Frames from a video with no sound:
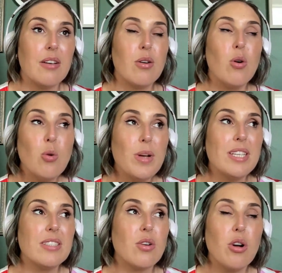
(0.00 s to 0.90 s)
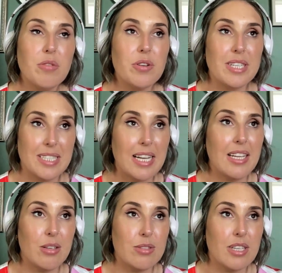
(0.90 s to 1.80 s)
Always
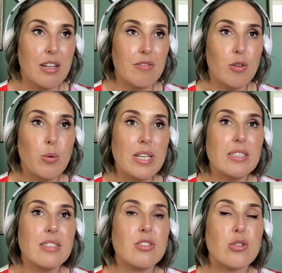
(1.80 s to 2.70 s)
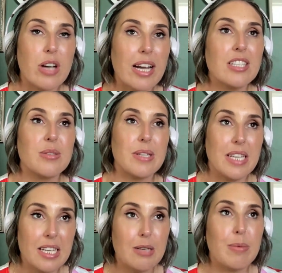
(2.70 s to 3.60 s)
overextending yourself, always trying to
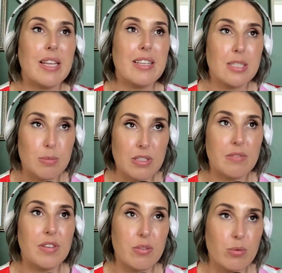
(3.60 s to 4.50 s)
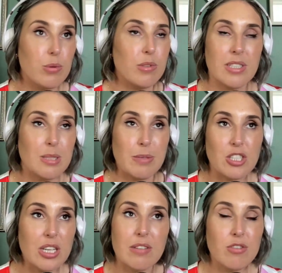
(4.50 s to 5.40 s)
adhere by these specific rules,
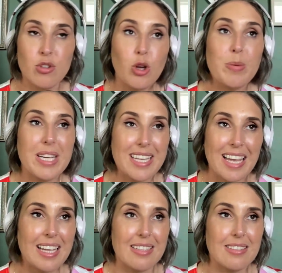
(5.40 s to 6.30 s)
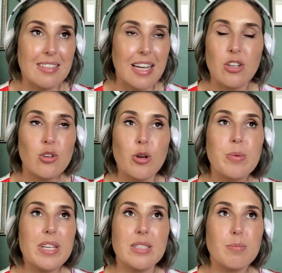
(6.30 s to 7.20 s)
especially if nobody cares and
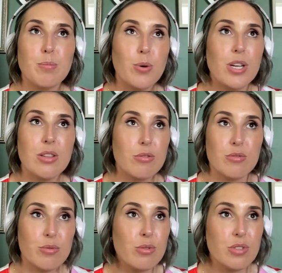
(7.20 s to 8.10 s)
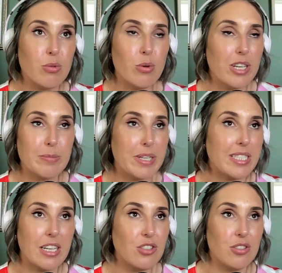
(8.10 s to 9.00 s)
nobody's putting those rules or
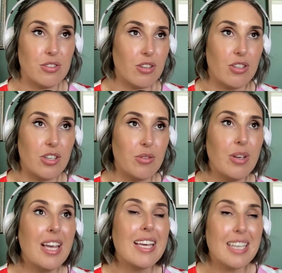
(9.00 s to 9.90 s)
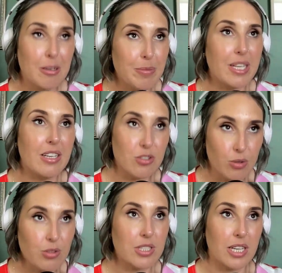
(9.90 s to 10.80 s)
expectations on you, can be
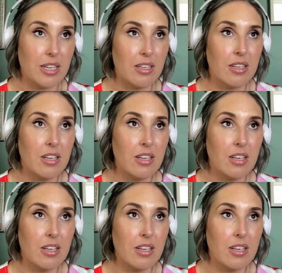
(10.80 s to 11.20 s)
exhausting.